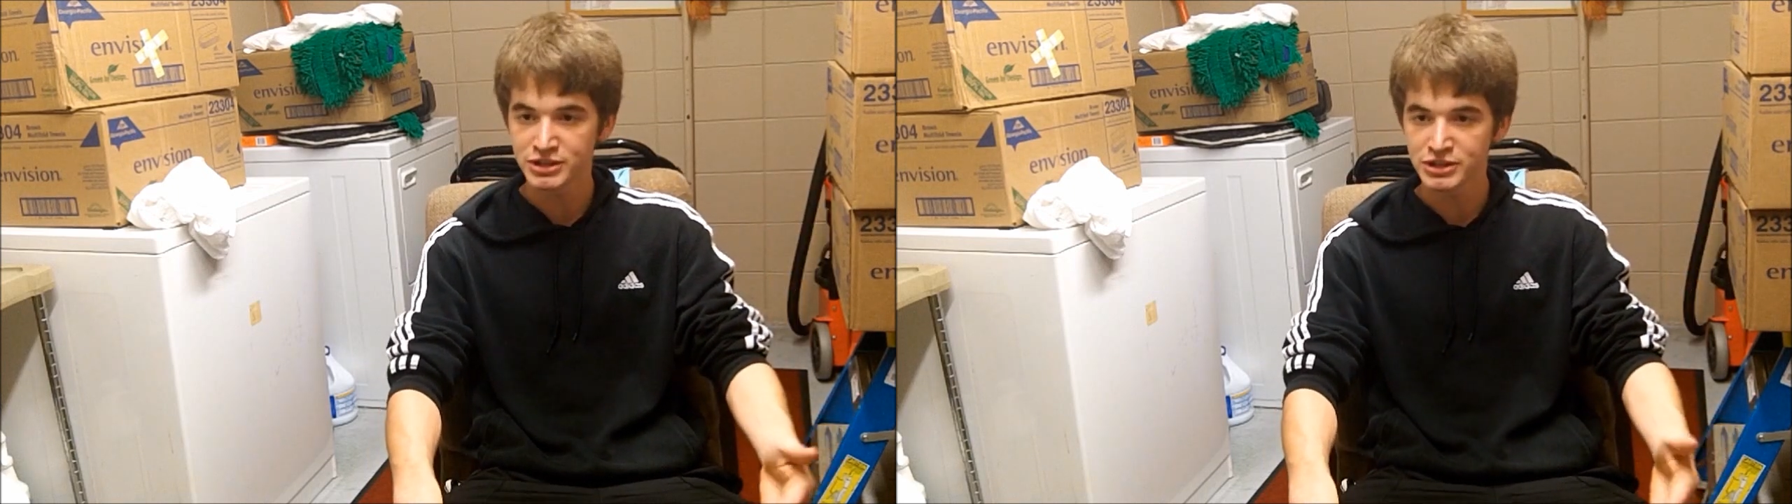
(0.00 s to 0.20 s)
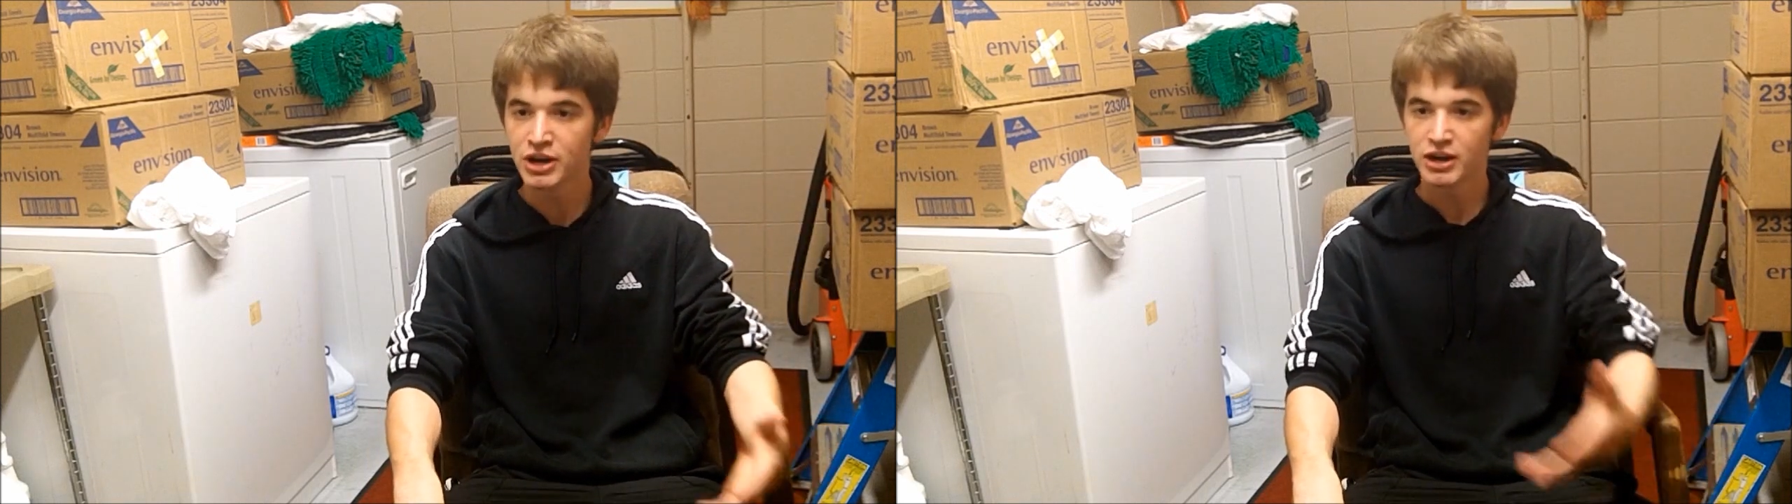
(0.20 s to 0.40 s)

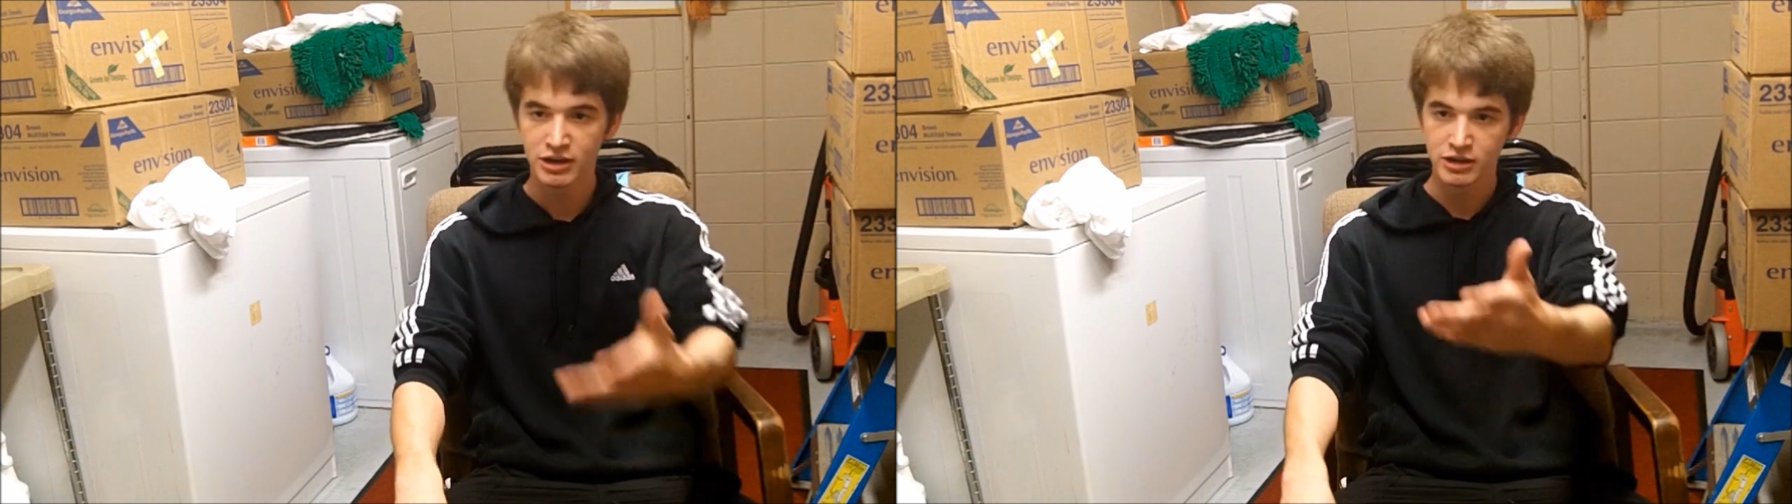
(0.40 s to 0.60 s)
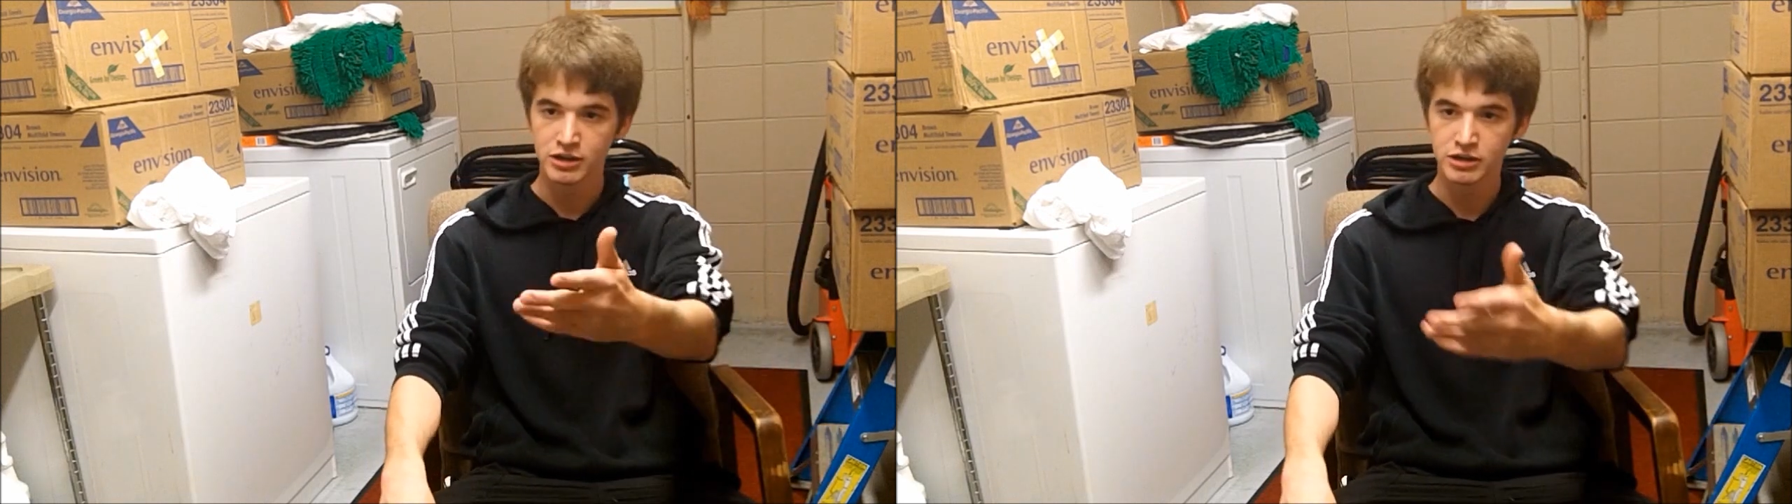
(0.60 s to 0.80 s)
You
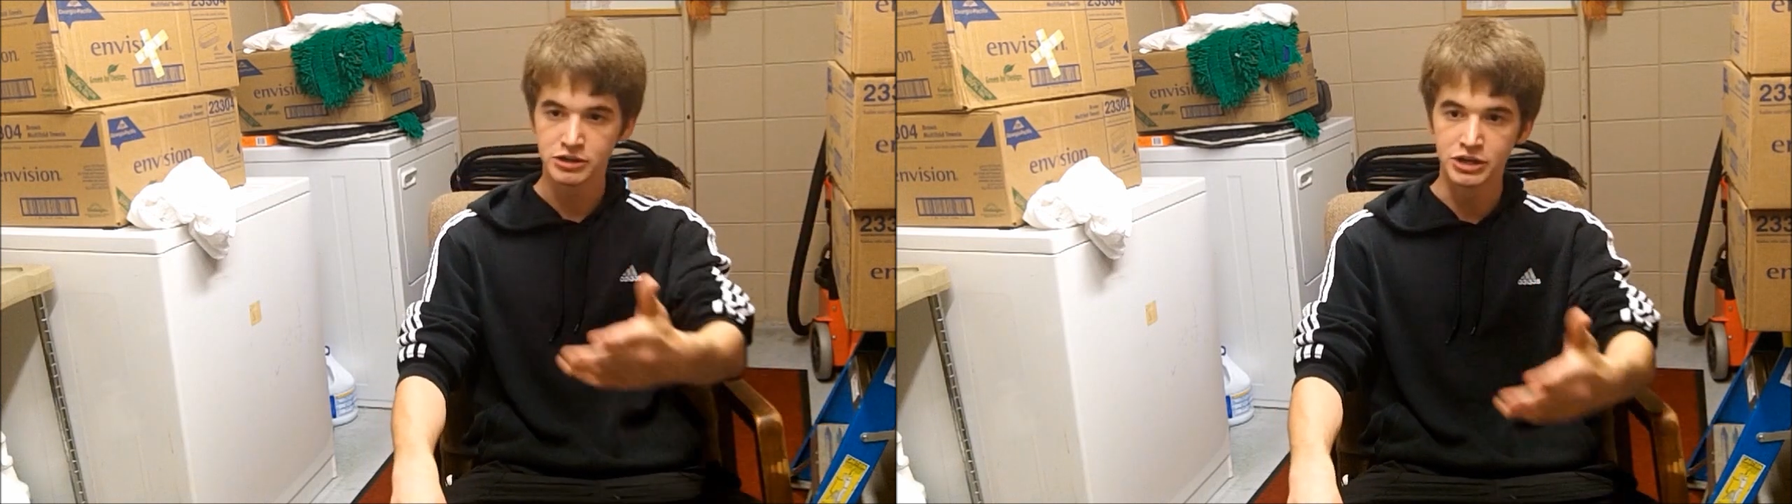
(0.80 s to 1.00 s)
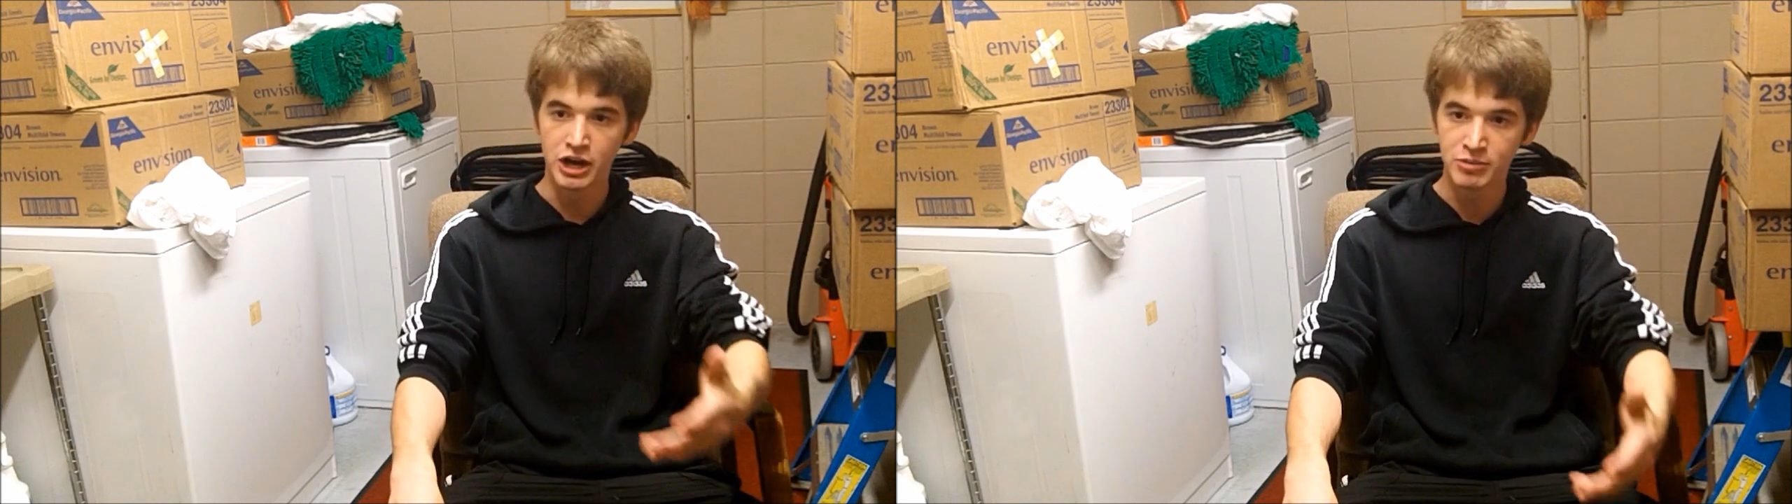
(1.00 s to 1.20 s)

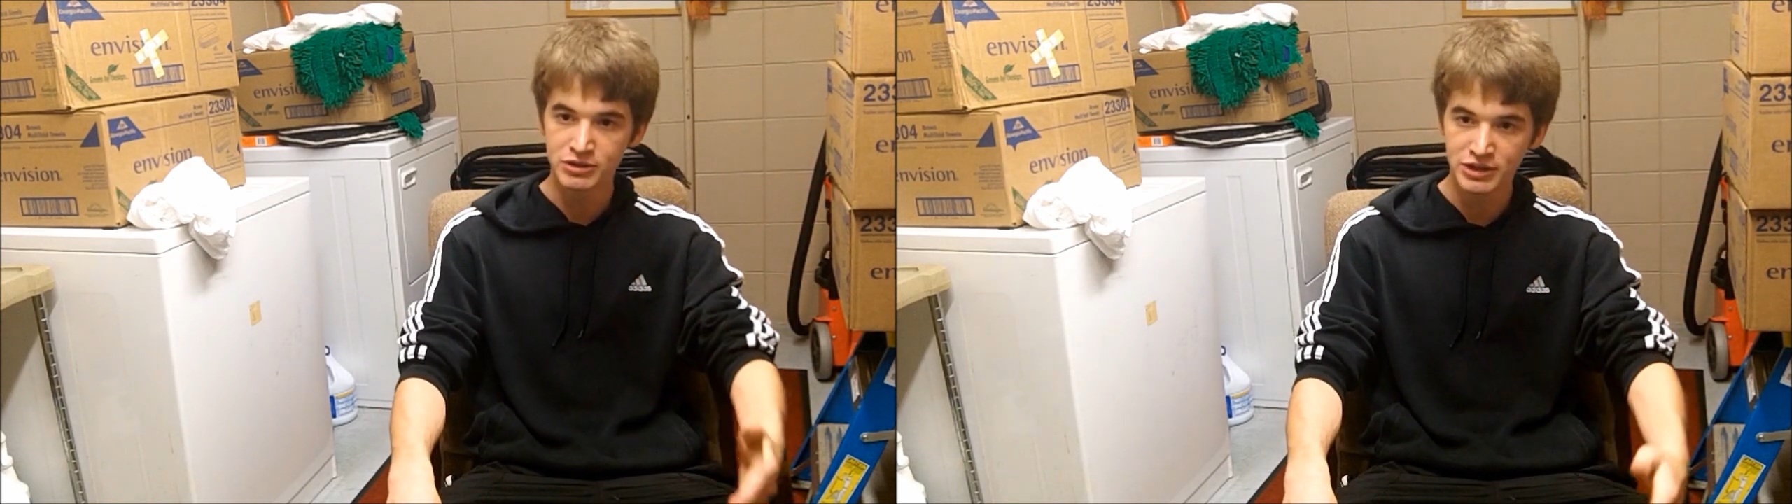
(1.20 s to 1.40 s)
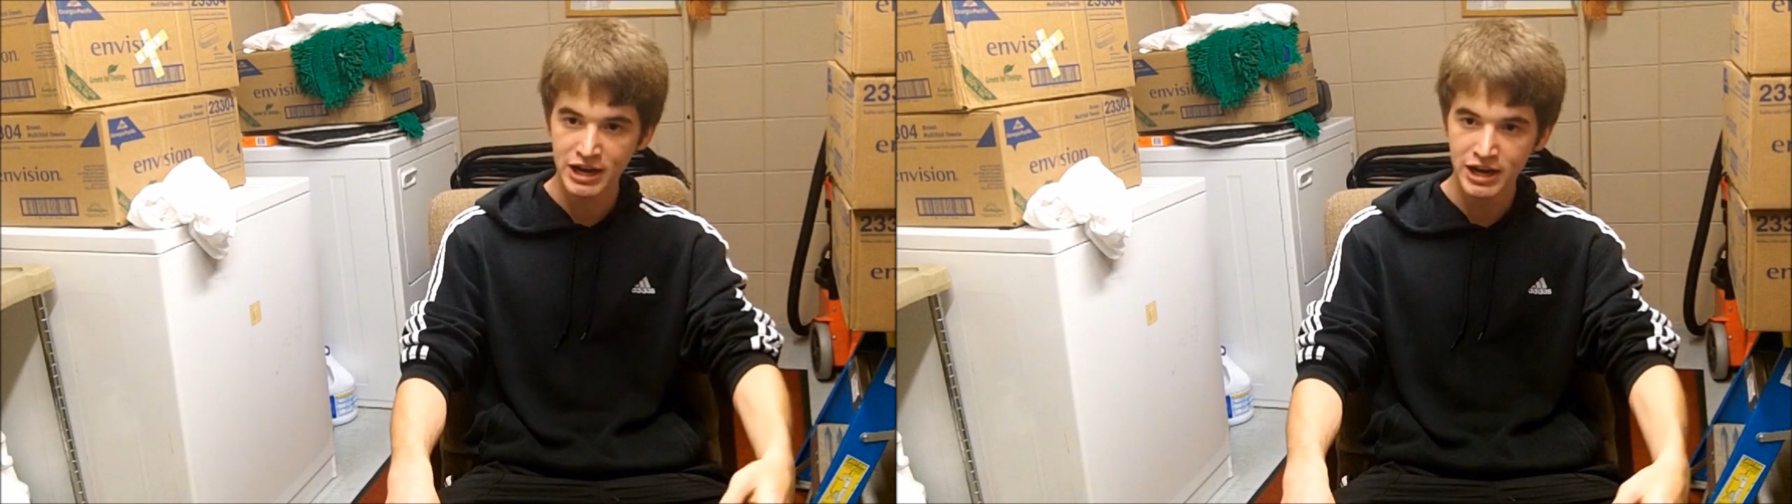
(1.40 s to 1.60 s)
know Miss
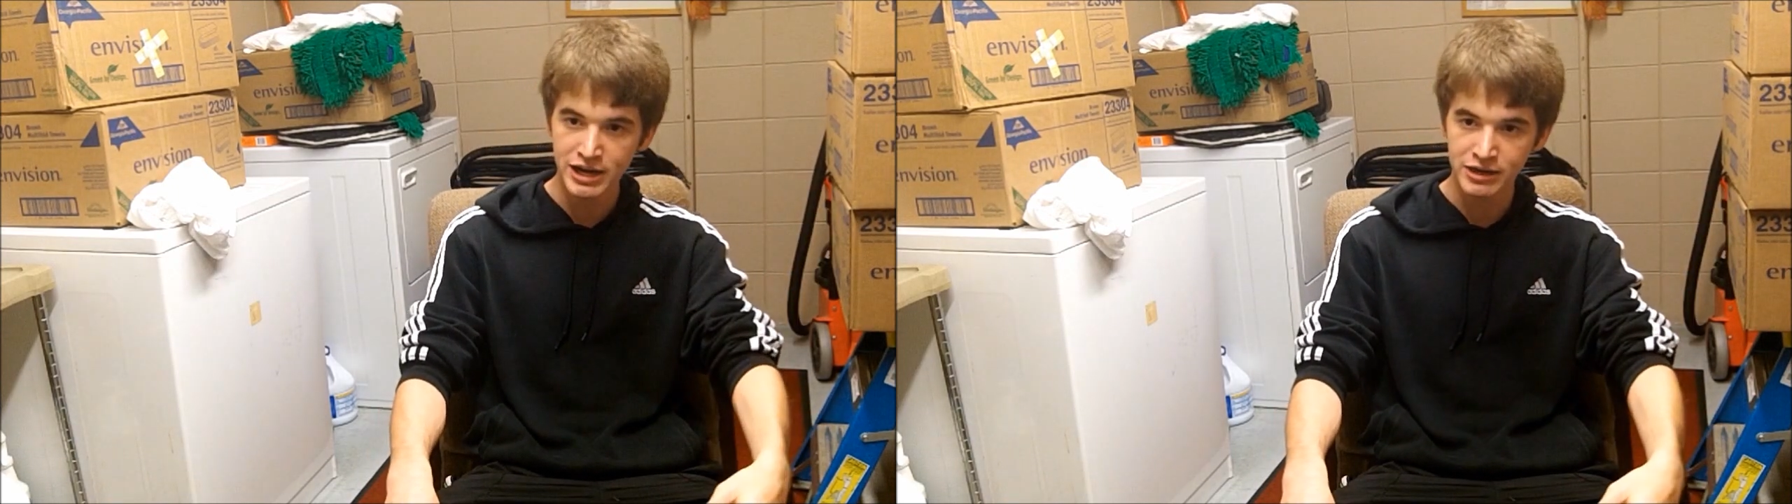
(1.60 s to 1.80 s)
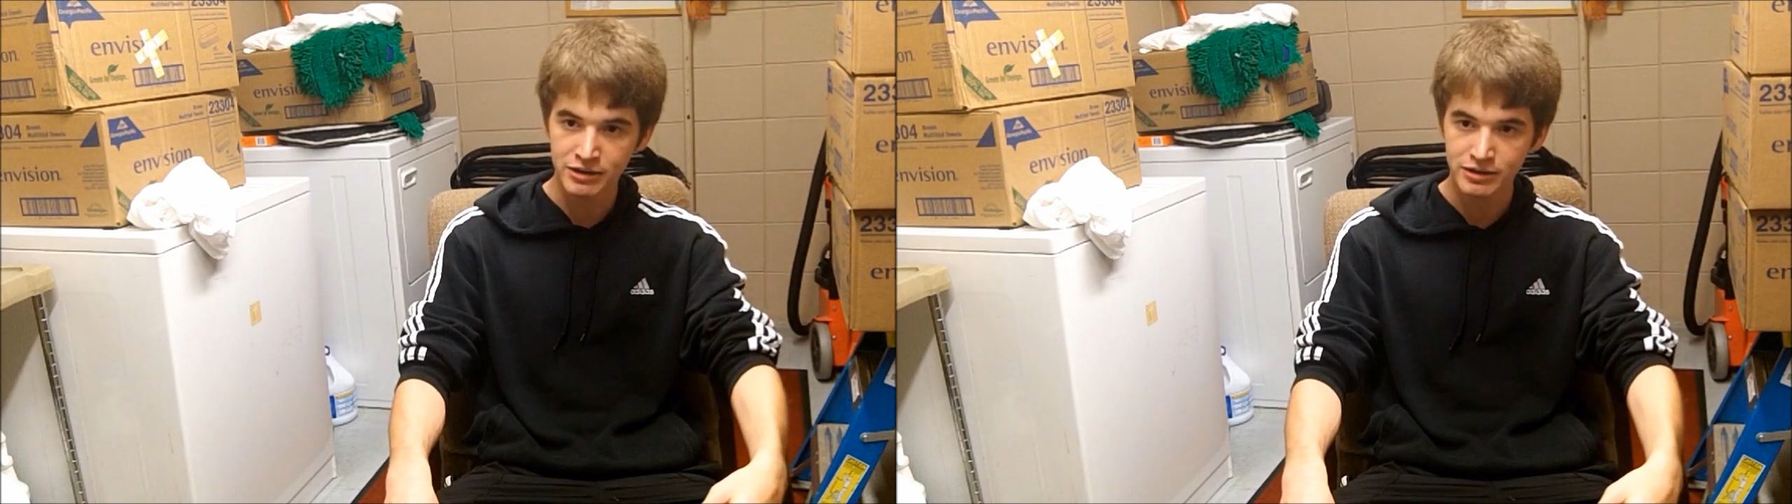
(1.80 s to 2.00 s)
Diane?